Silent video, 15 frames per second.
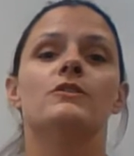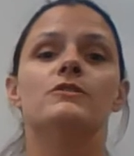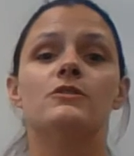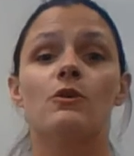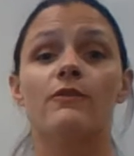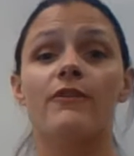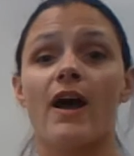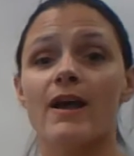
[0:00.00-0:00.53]
So
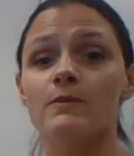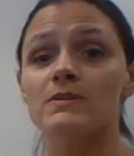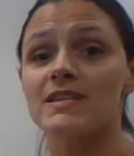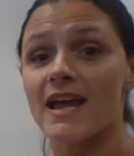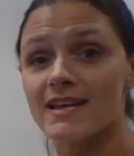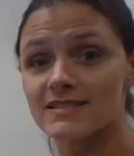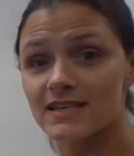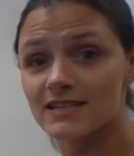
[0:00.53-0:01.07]
if I was
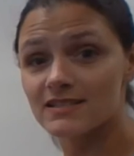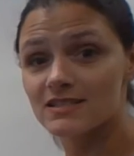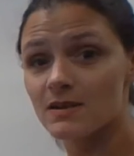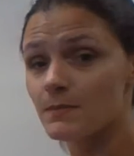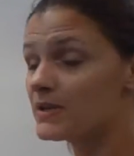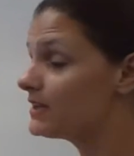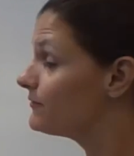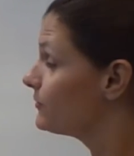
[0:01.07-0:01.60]
asking
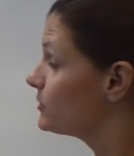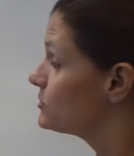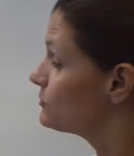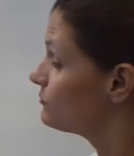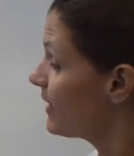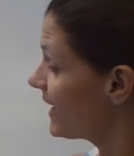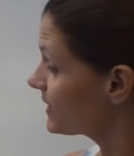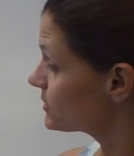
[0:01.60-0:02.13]
somebody for
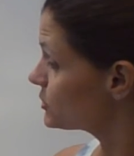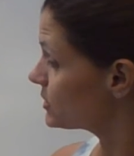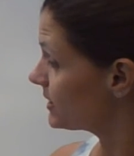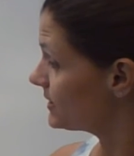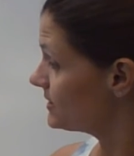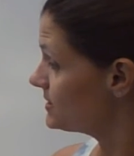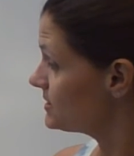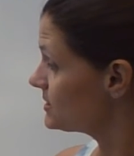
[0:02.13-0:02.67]

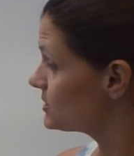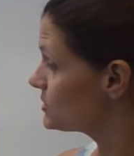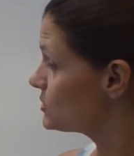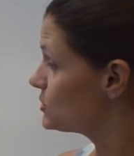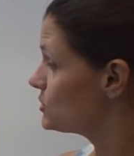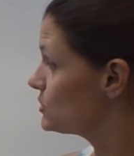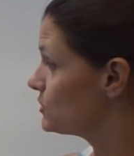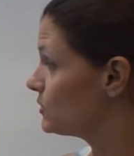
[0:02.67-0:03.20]
directions
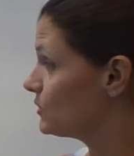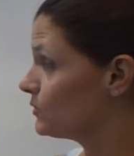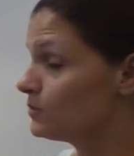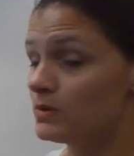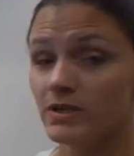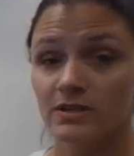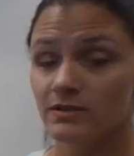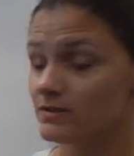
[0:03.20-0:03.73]

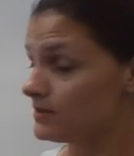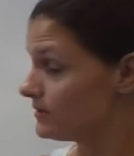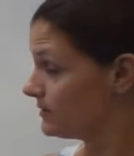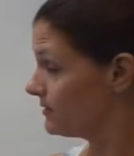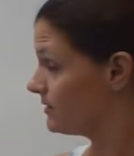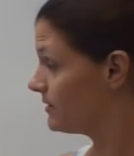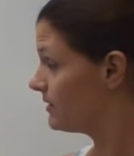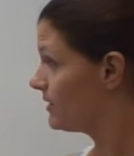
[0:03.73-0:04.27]
to
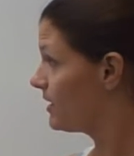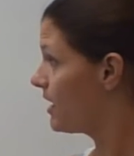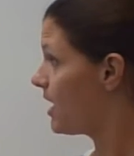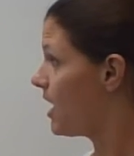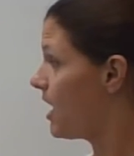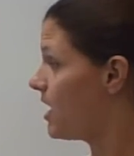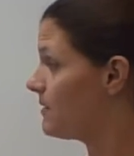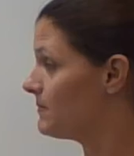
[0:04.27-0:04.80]

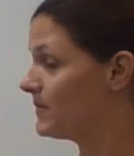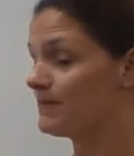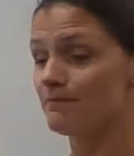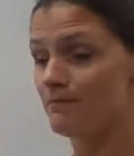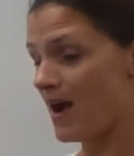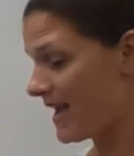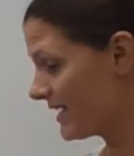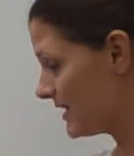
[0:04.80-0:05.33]
my